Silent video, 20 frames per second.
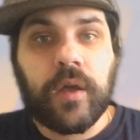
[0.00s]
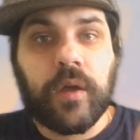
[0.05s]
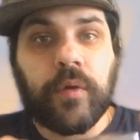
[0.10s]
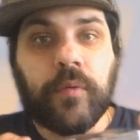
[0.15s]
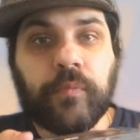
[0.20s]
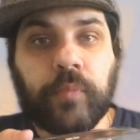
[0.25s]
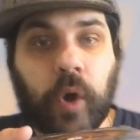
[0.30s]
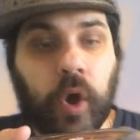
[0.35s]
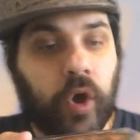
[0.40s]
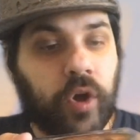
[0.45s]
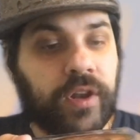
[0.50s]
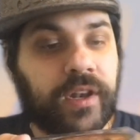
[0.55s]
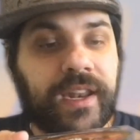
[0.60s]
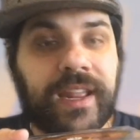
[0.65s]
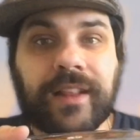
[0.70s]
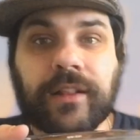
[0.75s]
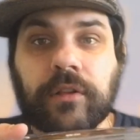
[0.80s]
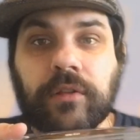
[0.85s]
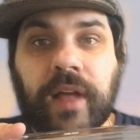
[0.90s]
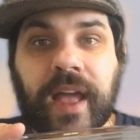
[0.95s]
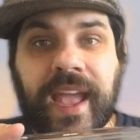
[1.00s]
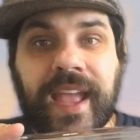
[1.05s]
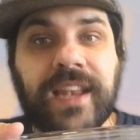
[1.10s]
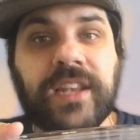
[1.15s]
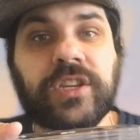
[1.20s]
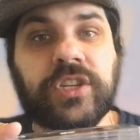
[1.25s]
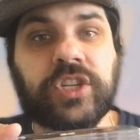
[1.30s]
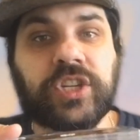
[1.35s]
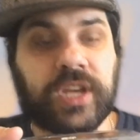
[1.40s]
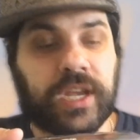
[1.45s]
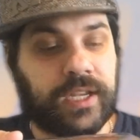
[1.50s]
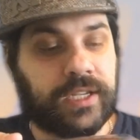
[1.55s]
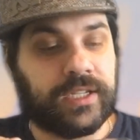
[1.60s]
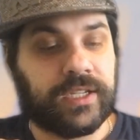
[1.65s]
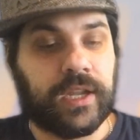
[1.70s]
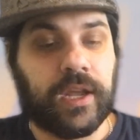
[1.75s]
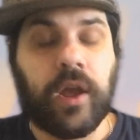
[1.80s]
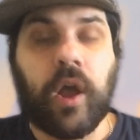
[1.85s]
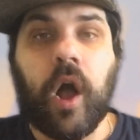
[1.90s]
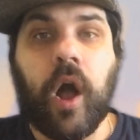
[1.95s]
put little hinges
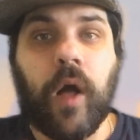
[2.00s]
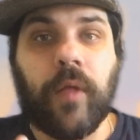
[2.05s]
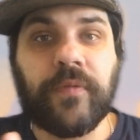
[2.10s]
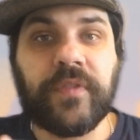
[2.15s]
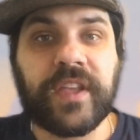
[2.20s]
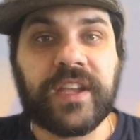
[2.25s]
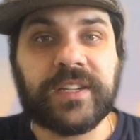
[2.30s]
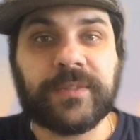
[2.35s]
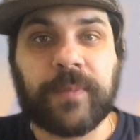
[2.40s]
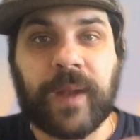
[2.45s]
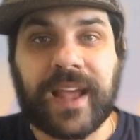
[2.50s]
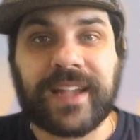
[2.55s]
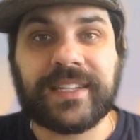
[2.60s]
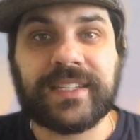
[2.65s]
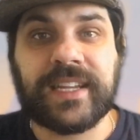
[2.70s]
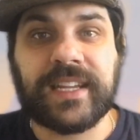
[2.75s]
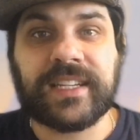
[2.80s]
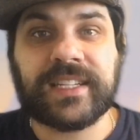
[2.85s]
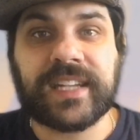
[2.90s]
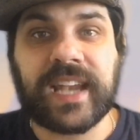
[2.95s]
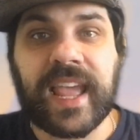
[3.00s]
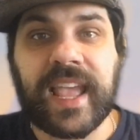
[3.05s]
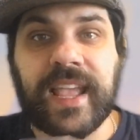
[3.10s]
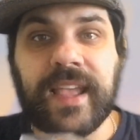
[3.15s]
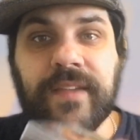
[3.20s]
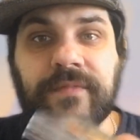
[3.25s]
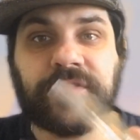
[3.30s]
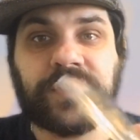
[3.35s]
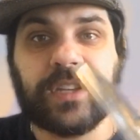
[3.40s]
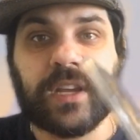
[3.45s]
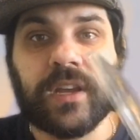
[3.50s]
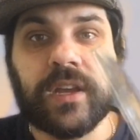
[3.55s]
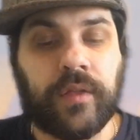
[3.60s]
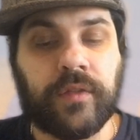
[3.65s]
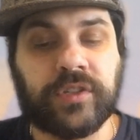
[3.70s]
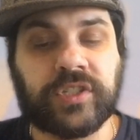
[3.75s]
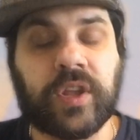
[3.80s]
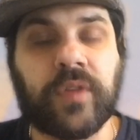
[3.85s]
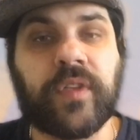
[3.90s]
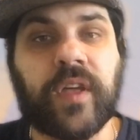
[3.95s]
on these plastic sleeves
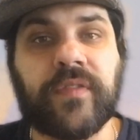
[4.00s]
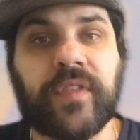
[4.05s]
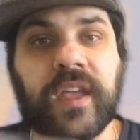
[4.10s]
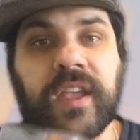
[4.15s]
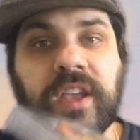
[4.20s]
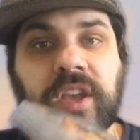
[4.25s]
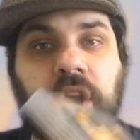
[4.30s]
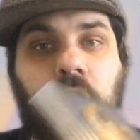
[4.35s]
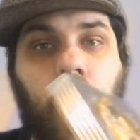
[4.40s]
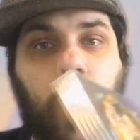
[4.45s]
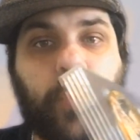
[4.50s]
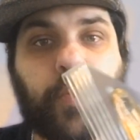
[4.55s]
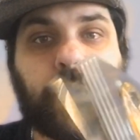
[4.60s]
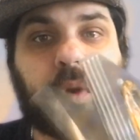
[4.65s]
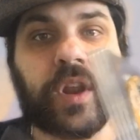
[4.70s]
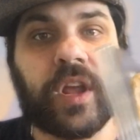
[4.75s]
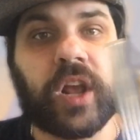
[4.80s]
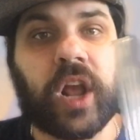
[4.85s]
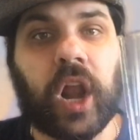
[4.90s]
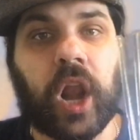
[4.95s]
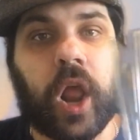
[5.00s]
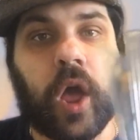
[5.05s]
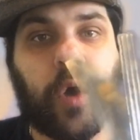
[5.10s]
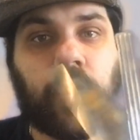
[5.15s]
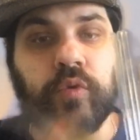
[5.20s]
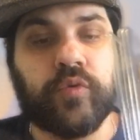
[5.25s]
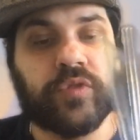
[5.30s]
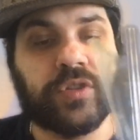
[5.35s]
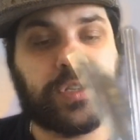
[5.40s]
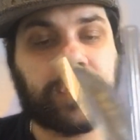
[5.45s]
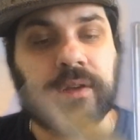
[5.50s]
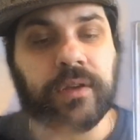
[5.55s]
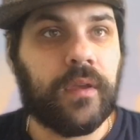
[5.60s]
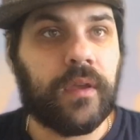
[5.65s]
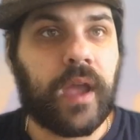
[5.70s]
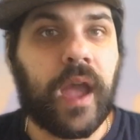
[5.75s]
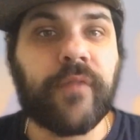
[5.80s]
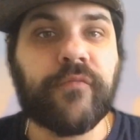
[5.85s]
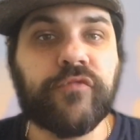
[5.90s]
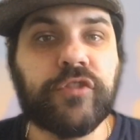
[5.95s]
so that they can open and close
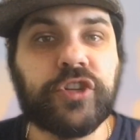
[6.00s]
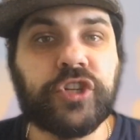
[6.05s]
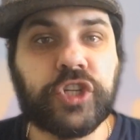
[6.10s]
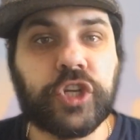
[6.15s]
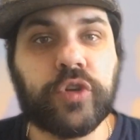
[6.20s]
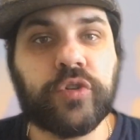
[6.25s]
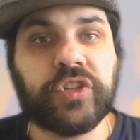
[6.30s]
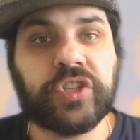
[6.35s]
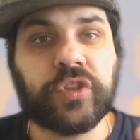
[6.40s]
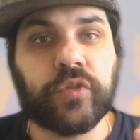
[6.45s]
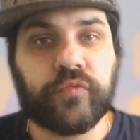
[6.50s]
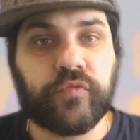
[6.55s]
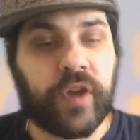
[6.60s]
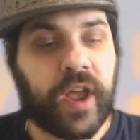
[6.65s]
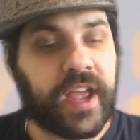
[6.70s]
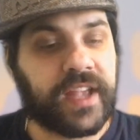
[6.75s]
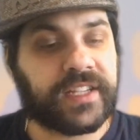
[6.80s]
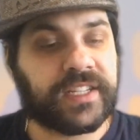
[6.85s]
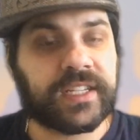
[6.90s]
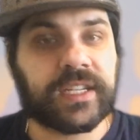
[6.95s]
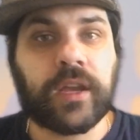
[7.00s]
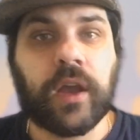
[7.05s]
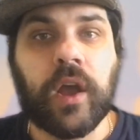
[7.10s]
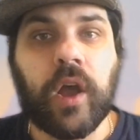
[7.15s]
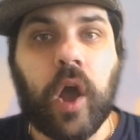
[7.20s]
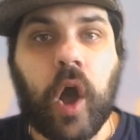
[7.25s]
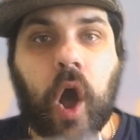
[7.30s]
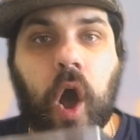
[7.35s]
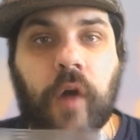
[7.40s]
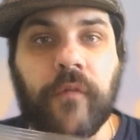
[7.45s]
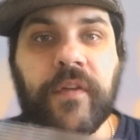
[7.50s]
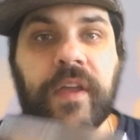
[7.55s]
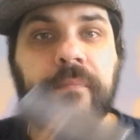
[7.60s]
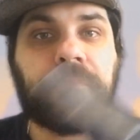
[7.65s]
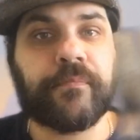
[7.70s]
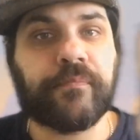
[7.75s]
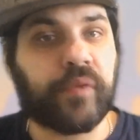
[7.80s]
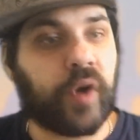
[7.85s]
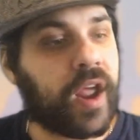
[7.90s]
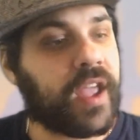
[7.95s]
and reduce the risk of it
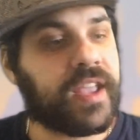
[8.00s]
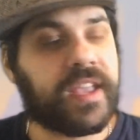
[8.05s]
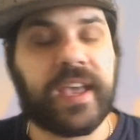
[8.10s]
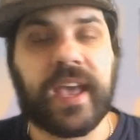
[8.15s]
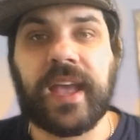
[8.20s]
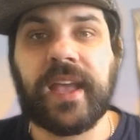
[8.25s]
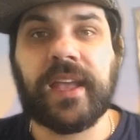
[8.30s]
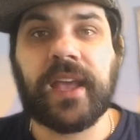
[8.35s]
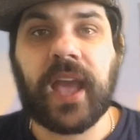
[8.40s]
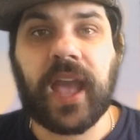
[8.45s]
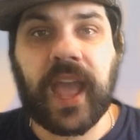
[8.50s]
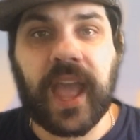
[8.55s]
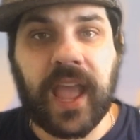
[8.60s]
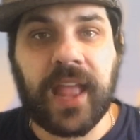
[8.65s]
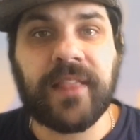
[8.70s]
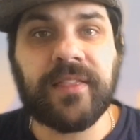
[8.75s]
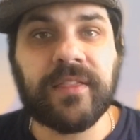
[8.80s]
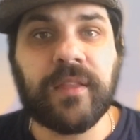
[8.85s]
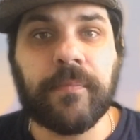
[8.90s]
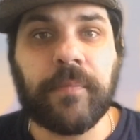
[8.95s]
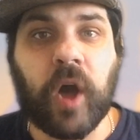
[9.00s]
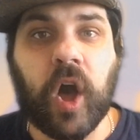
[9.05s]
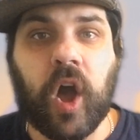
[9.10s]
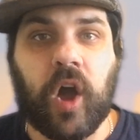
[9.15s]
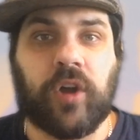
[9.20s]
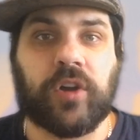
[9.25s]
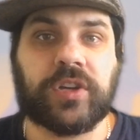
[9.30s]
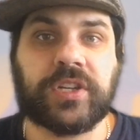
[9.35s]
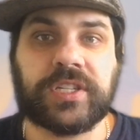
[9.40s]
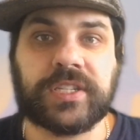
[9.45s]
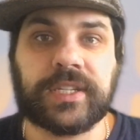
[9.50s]
breaking in the box?